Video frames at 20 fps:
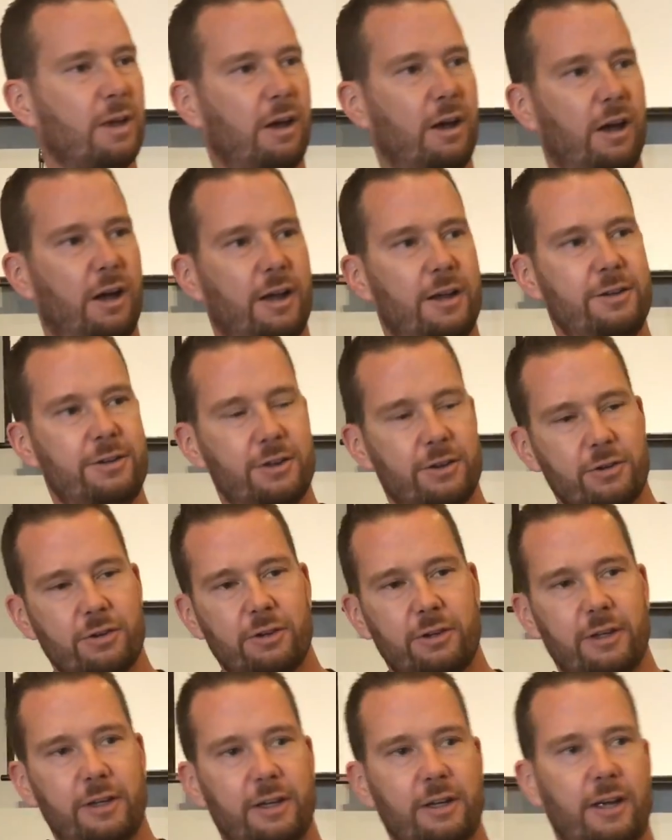
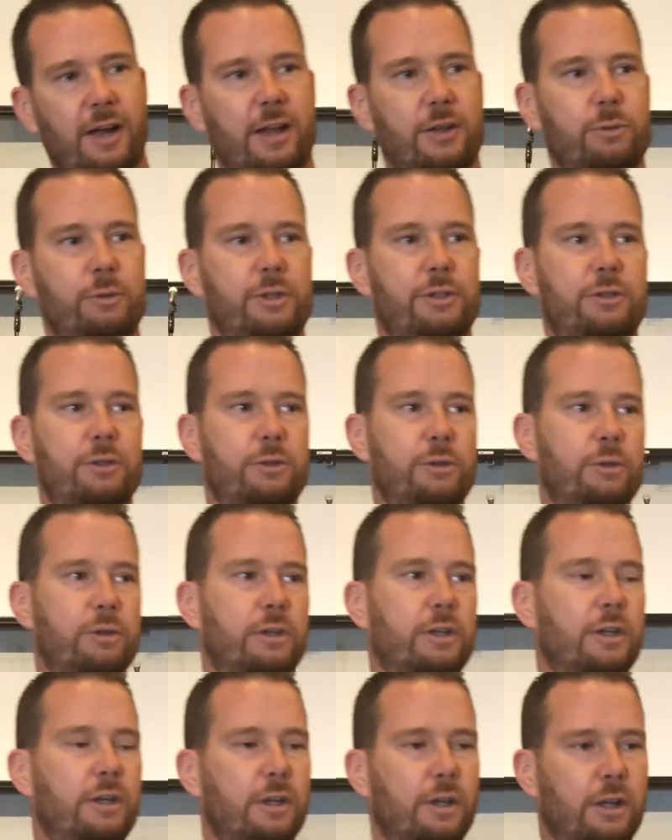Additionally, as we do
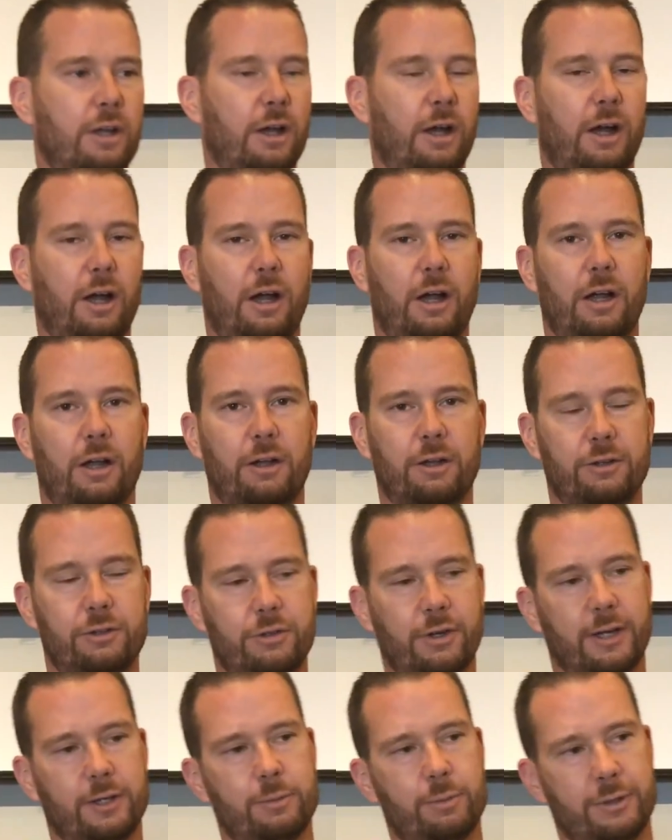
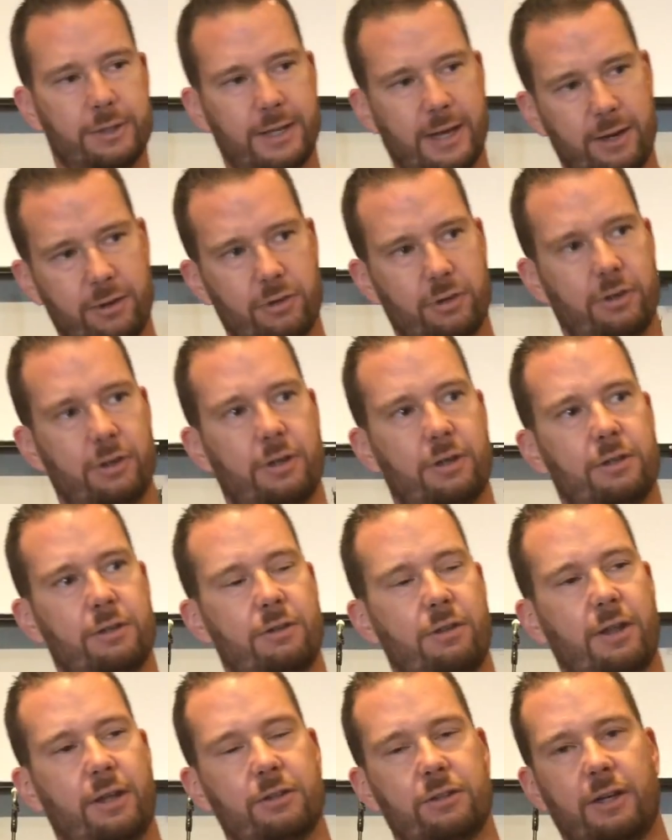transportation and
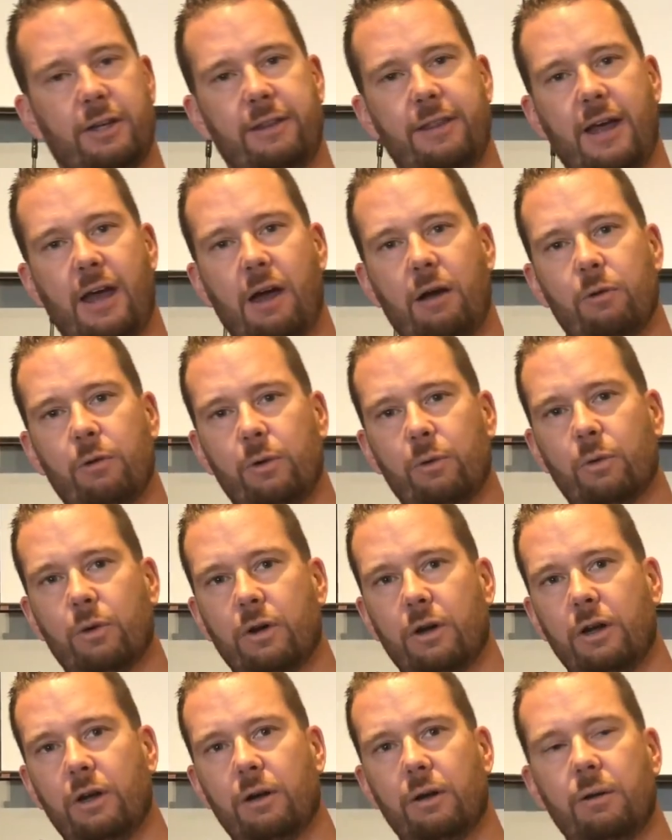things like that, we
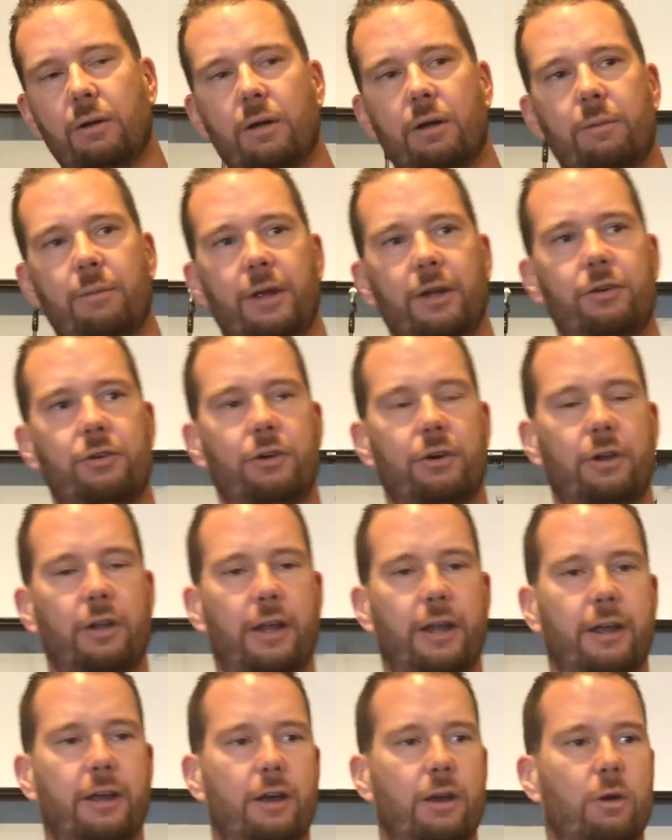want to make sure
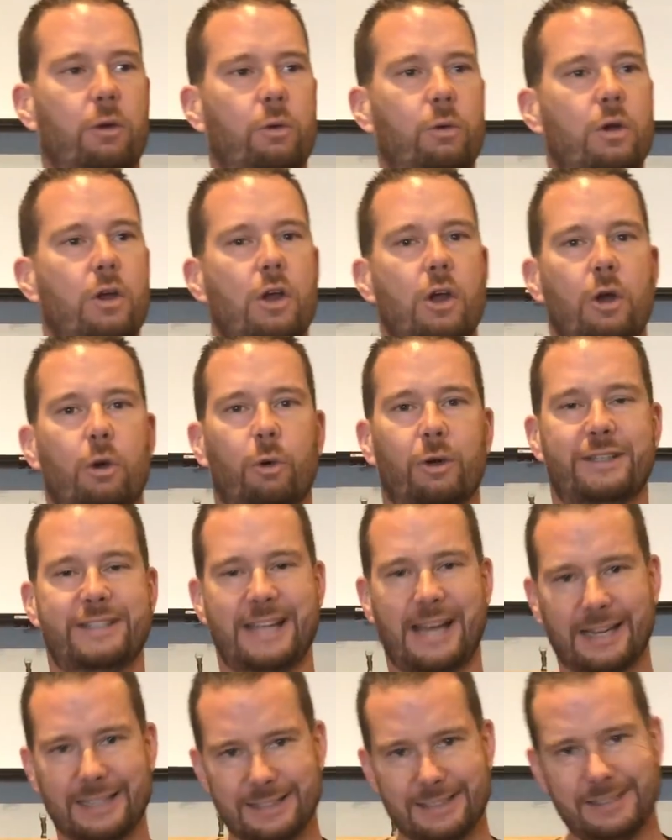we're
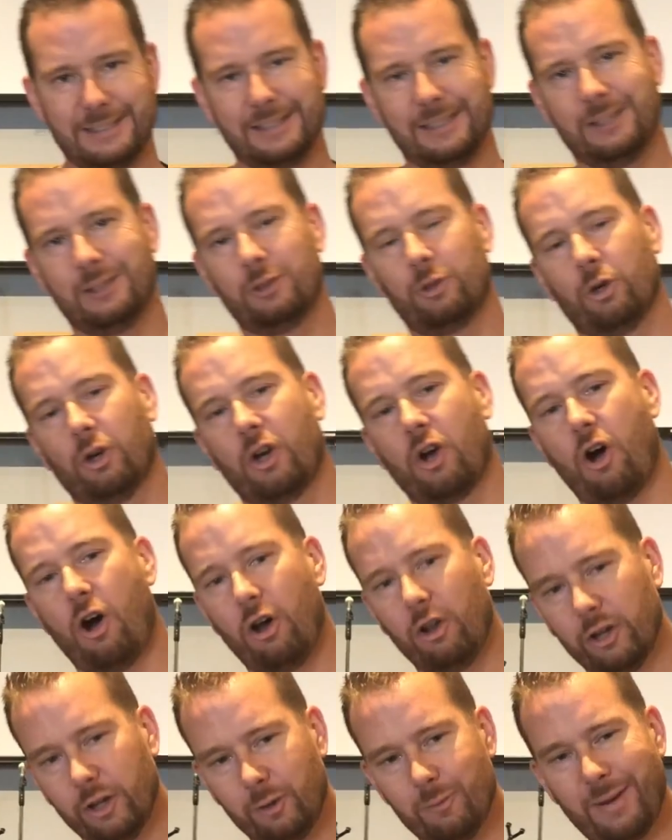texting or
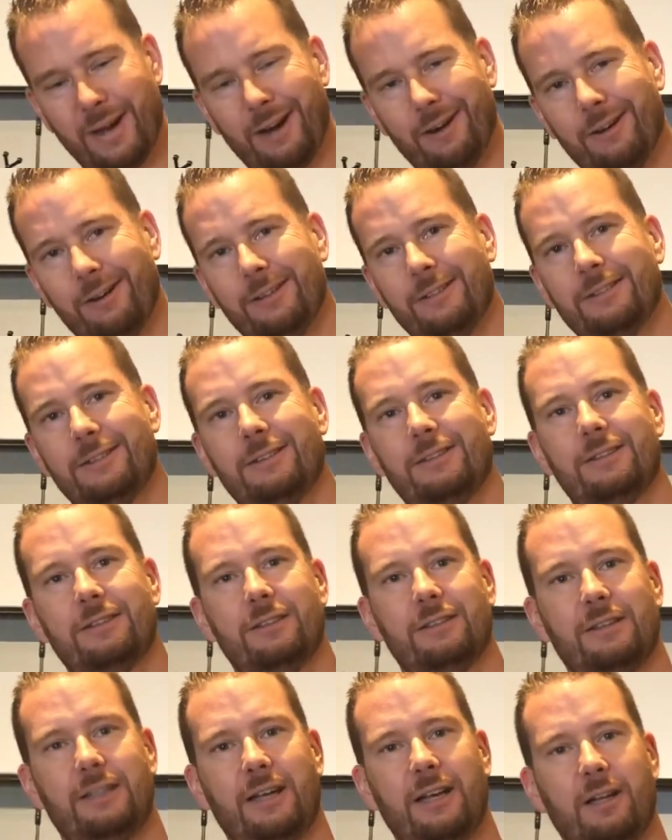calling parents,
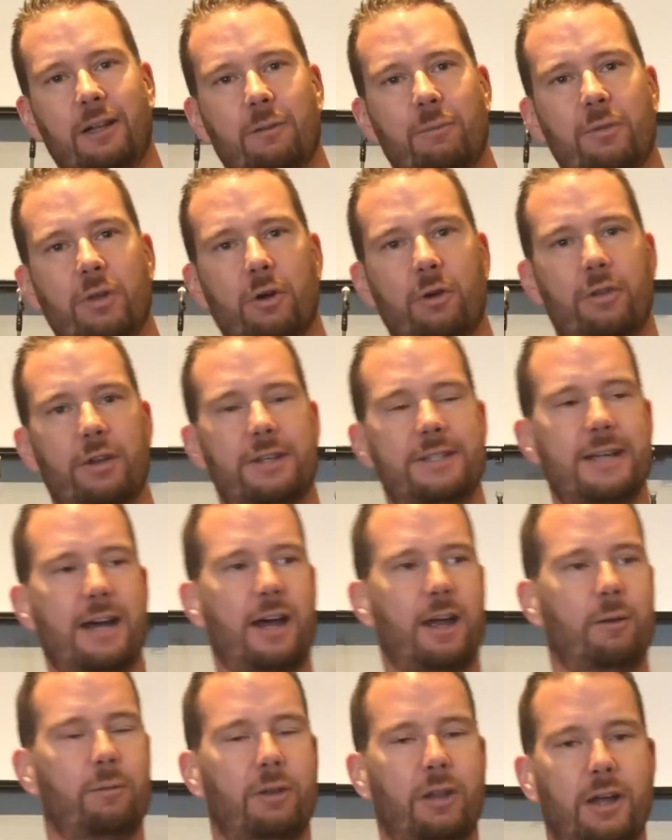letting them know the
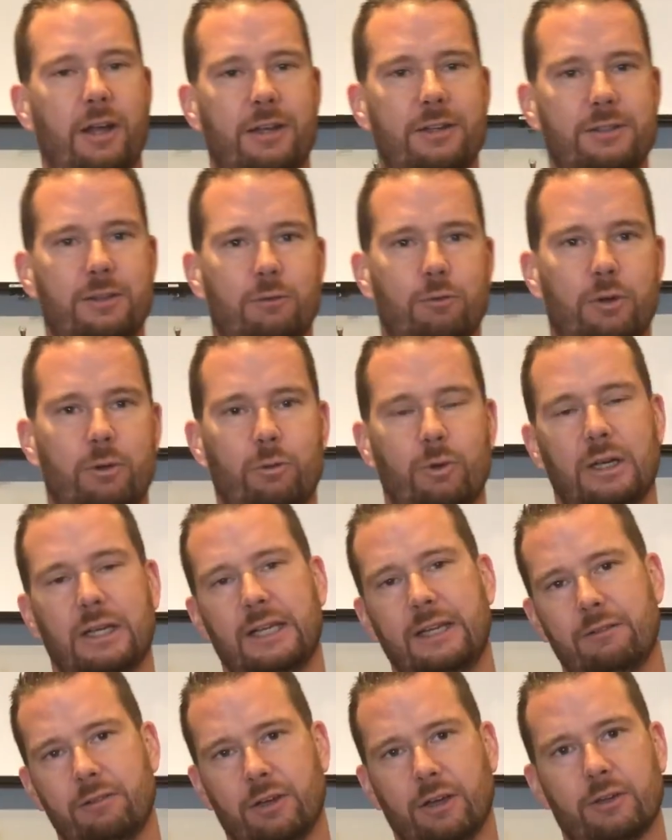timelines of when we're
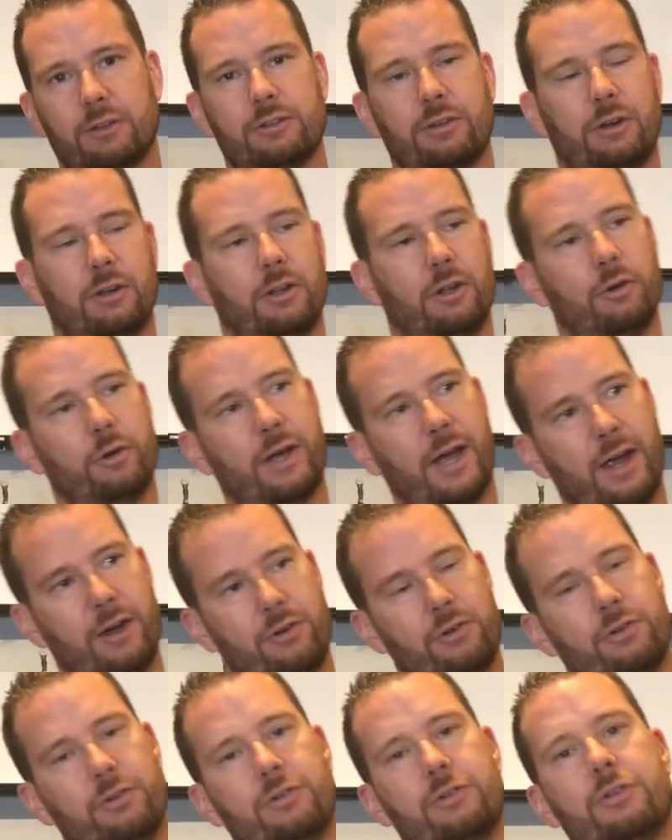leaving certain
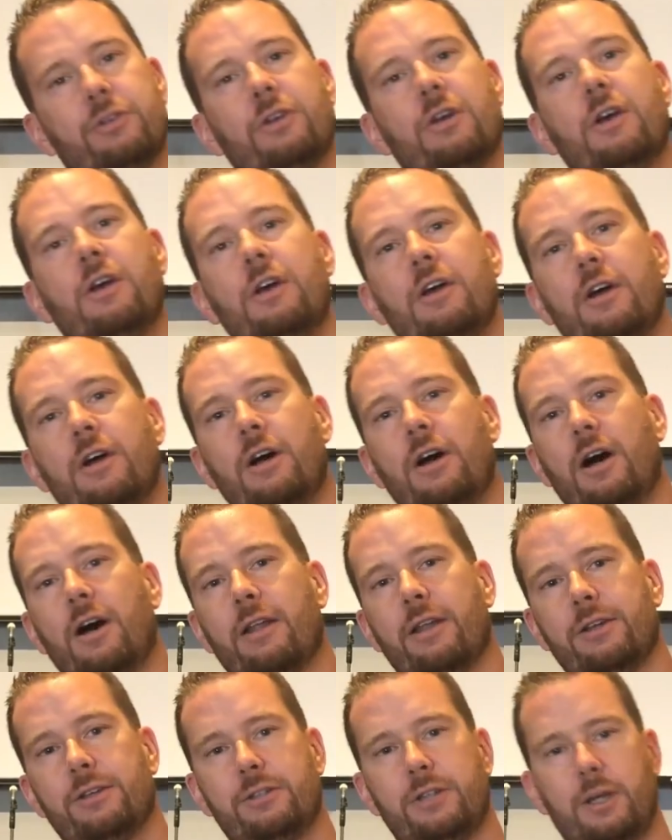locations.
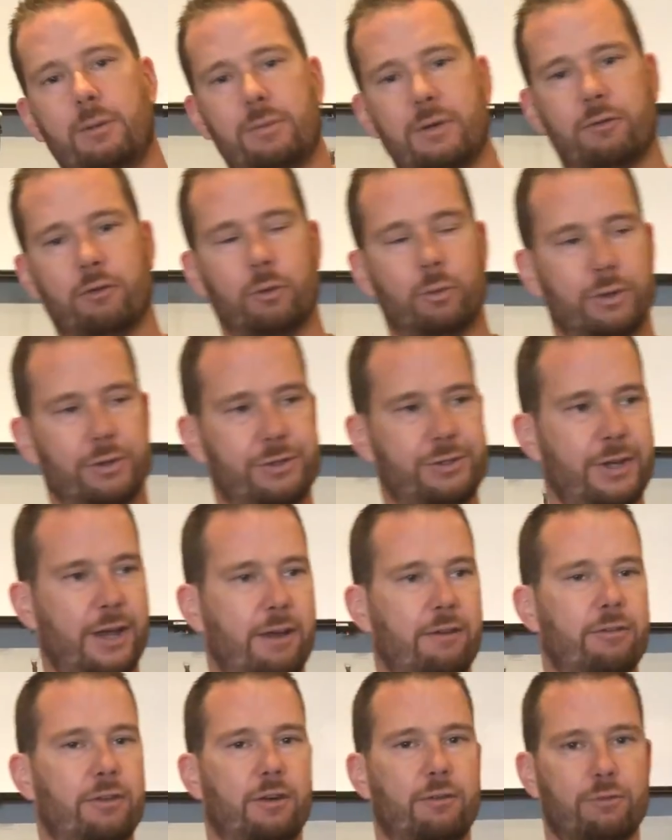That just keeps everyone
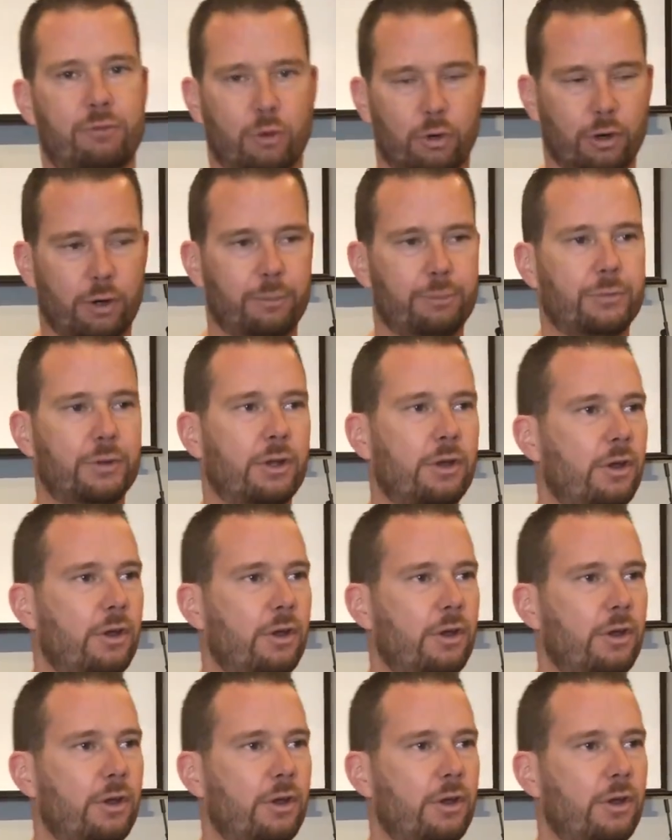safe and informed.